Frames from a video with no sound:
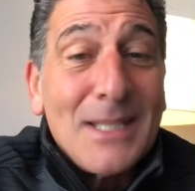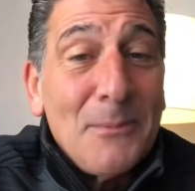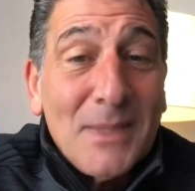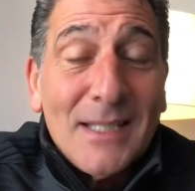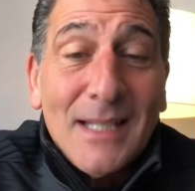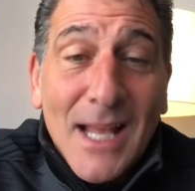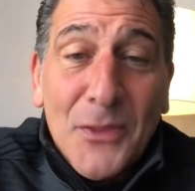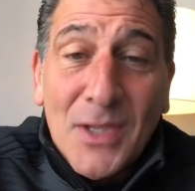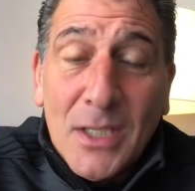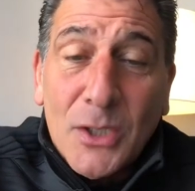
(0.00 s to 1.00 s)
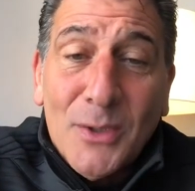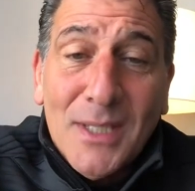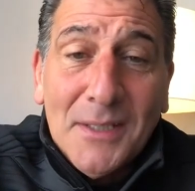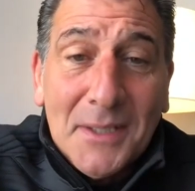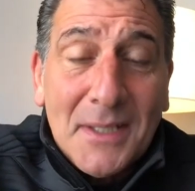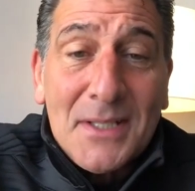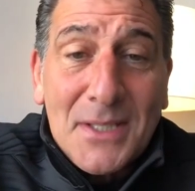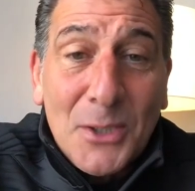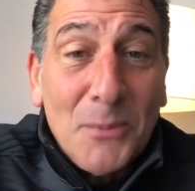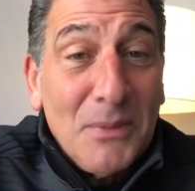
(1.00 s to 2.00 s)
something that I think you need to
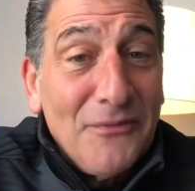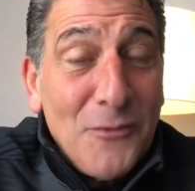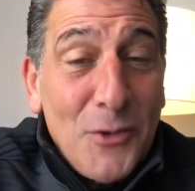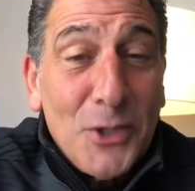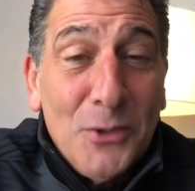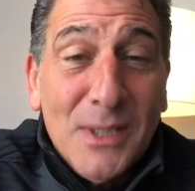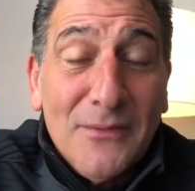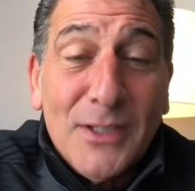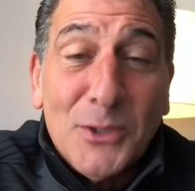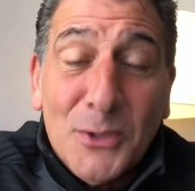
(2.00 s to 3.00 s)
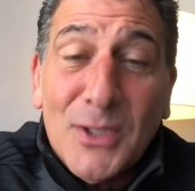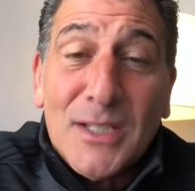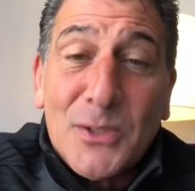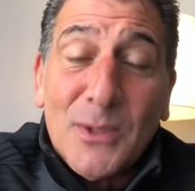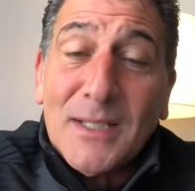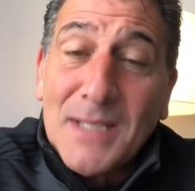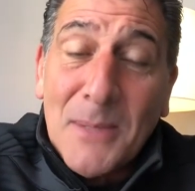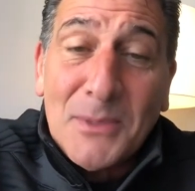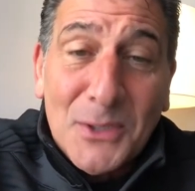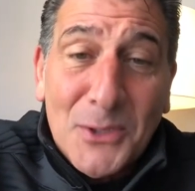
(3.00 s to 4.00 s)
consider before you even do this or
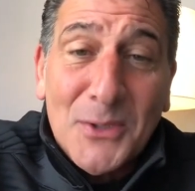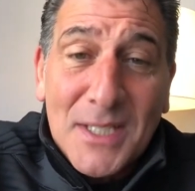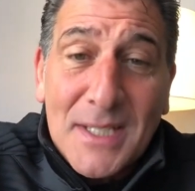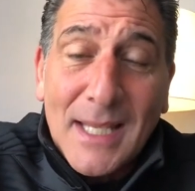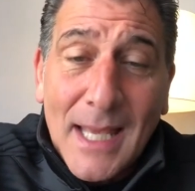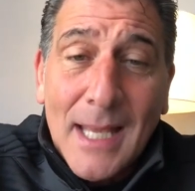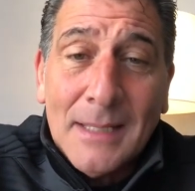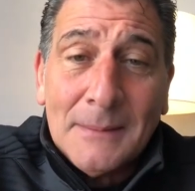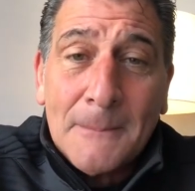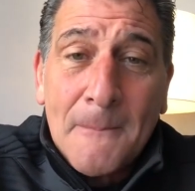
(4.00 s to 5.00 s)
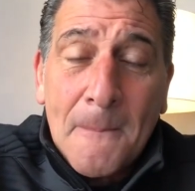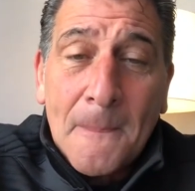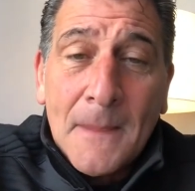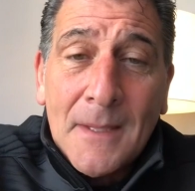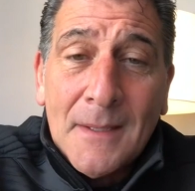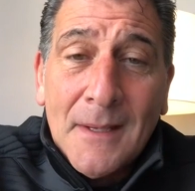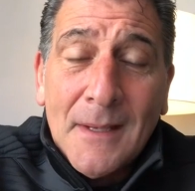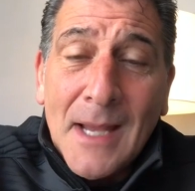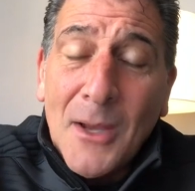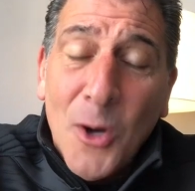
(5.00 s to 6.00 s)
attempt to do this again.
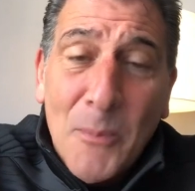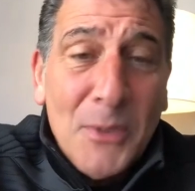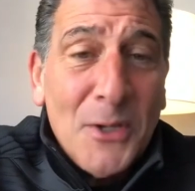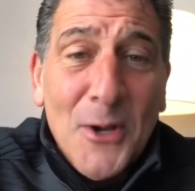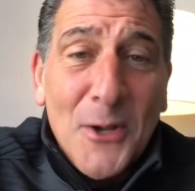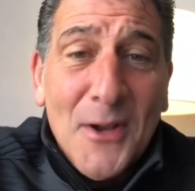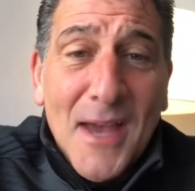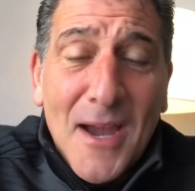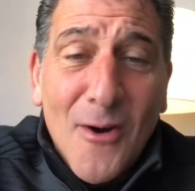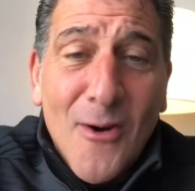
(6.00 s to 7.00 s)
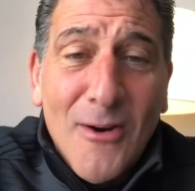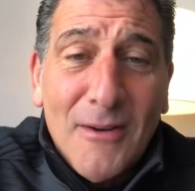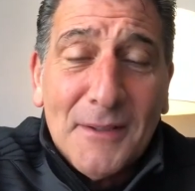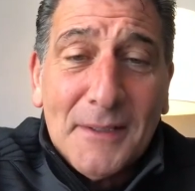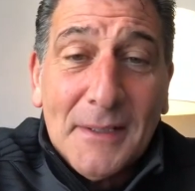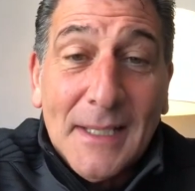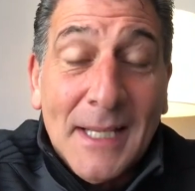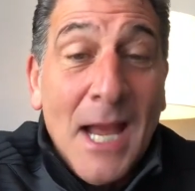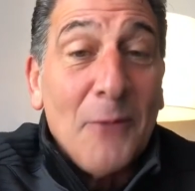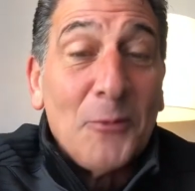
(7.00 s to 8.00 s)
I hope you're not on IR,
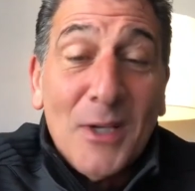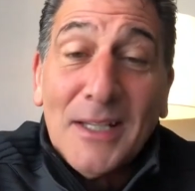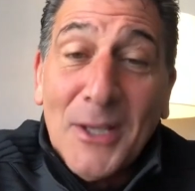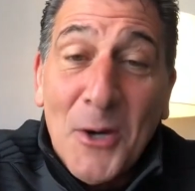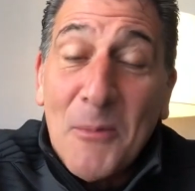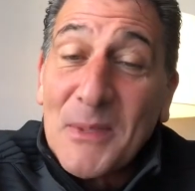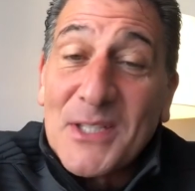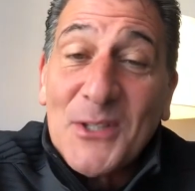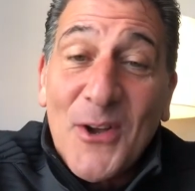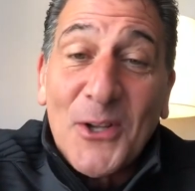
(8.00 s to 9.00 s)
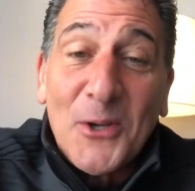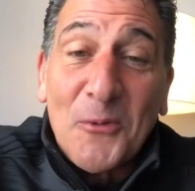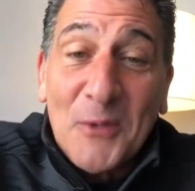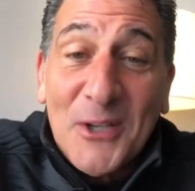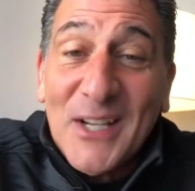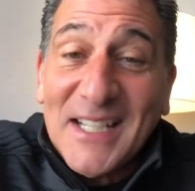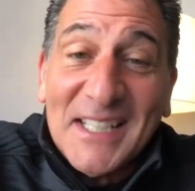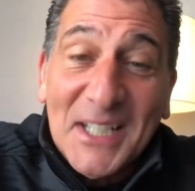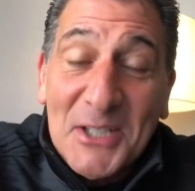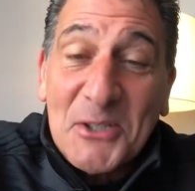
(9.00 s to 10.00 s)
and I really hope it's not a
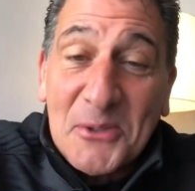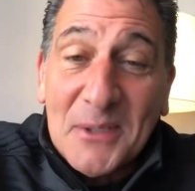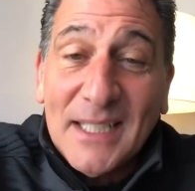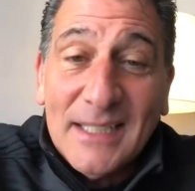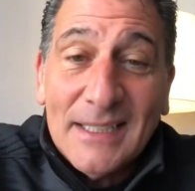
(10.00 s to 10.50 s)
career-ending injury.